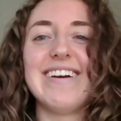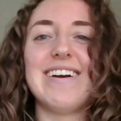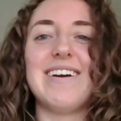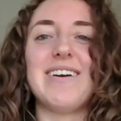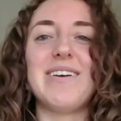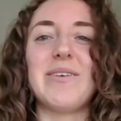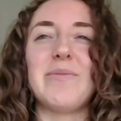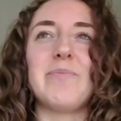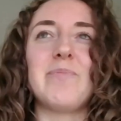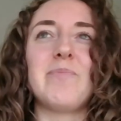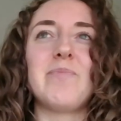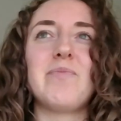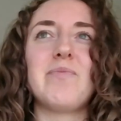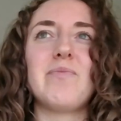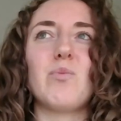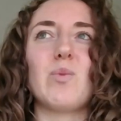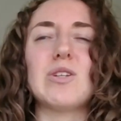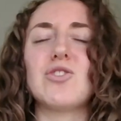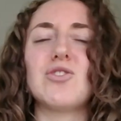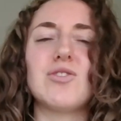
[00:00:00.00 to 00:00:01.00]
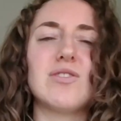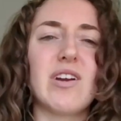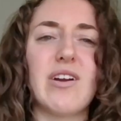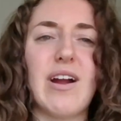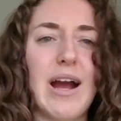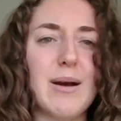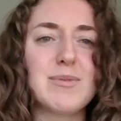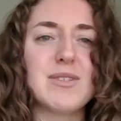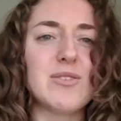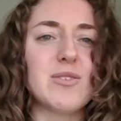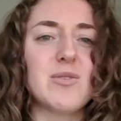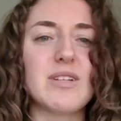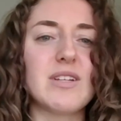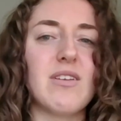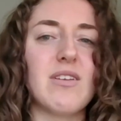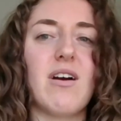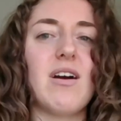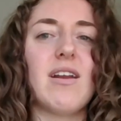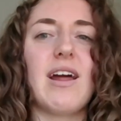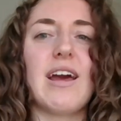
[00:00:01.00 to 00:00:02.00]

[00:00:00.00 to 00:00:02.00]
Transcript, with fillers: um, which they're absolutely not.